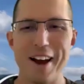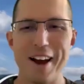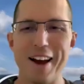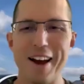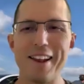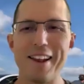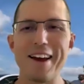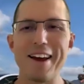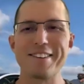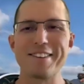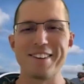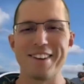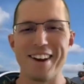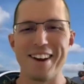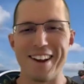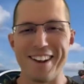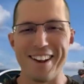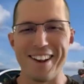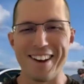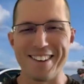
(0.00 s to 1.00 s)
liked it. I
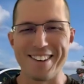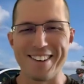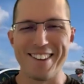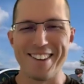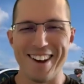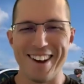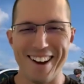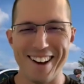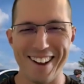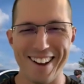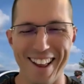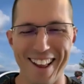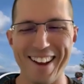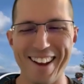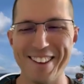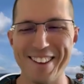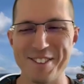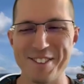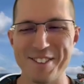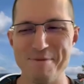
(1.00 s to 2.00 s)
like
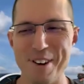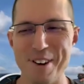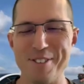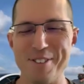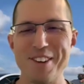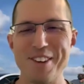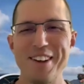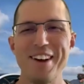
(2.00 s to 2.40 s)
this move.